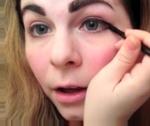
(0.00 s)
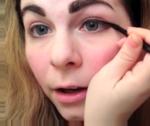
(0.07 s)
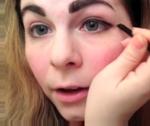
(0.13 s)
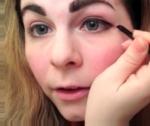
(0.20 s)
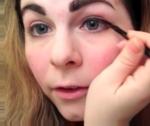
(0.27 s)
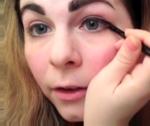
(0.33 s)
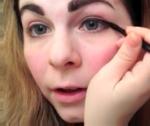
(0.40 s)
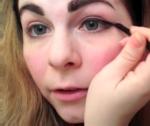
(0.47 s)

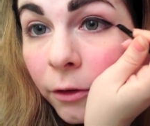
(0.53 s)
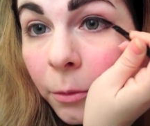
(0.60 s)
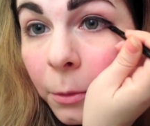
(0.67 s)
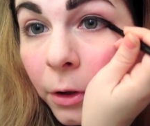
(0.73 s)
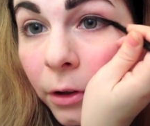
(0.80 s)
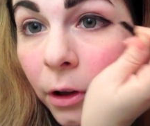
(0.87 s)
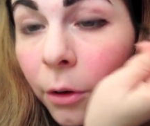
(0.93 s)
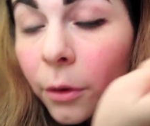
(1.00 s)
extend it from
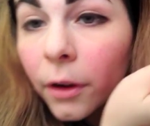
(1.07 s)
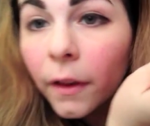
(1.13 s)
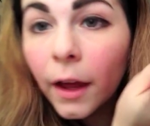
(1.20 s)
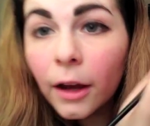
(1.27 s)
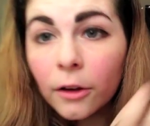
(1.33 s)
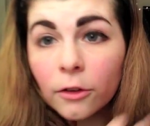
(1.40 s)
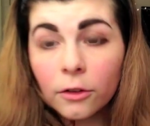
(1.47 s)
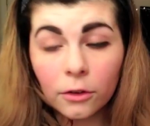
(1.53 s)
your lower
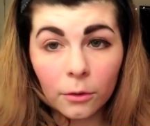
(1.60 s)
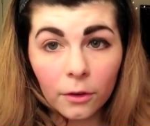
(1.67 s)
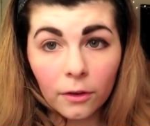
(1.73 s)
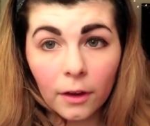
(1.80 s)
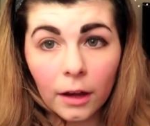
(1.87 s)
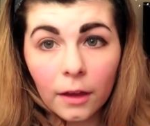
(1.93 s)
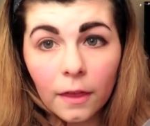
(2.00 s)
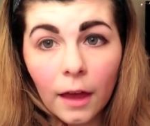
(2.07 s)
lash, so
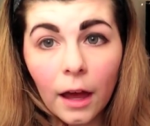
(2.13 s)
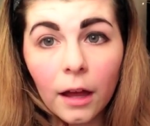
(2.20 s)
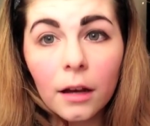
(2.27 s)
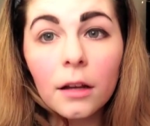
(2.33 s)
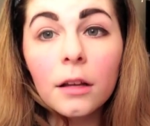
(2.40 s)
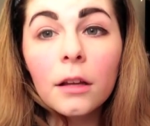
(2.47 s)
it's like that.